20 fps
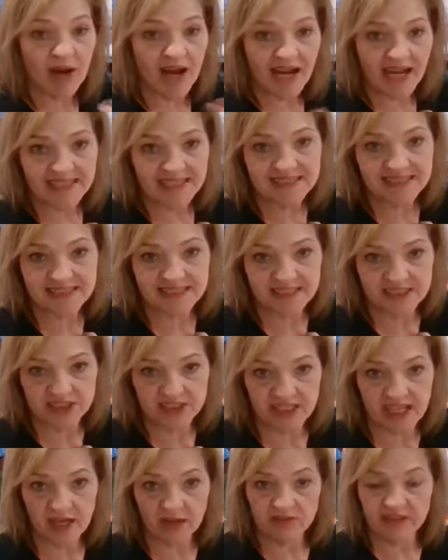I stitch
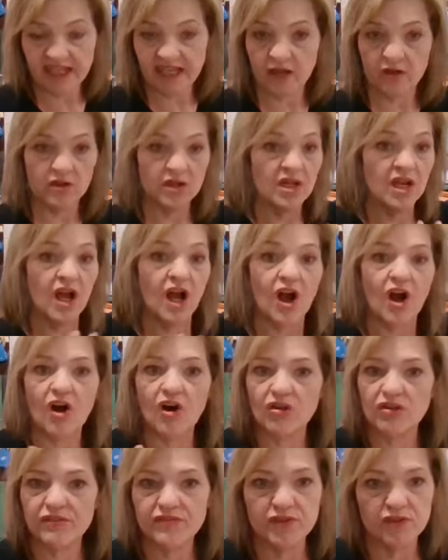it out. Now,
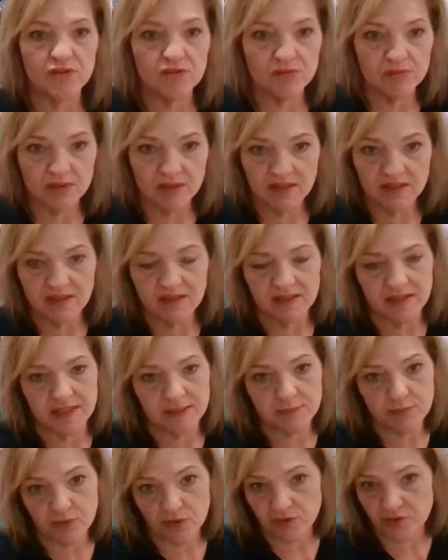all of you
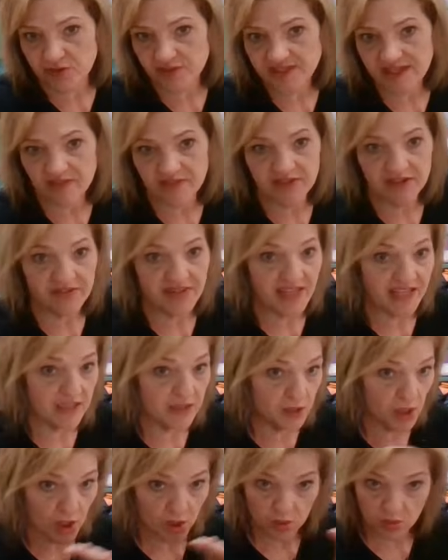embroiderers out there that
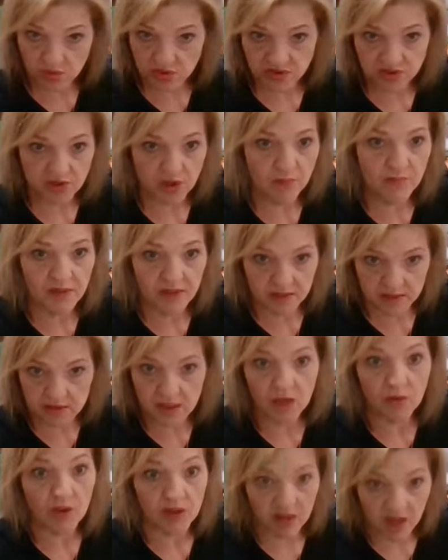know
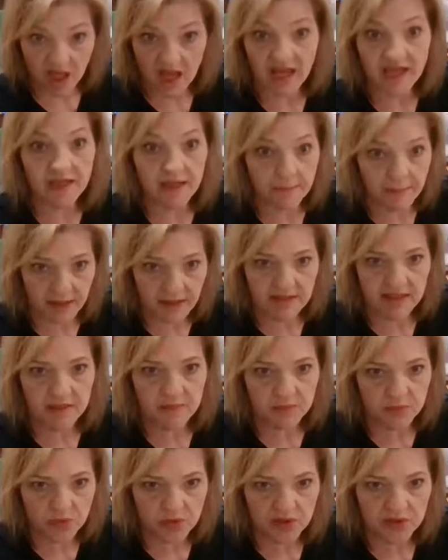a lot about
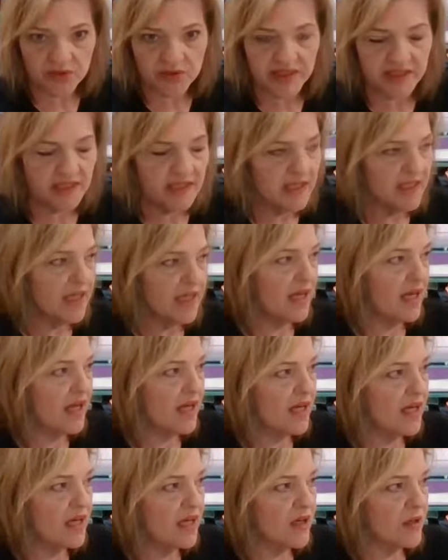embroidery,
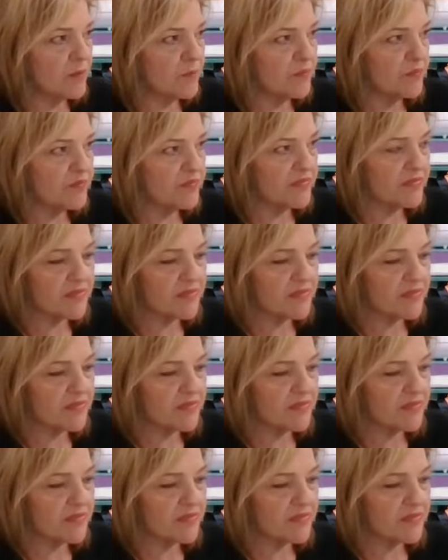if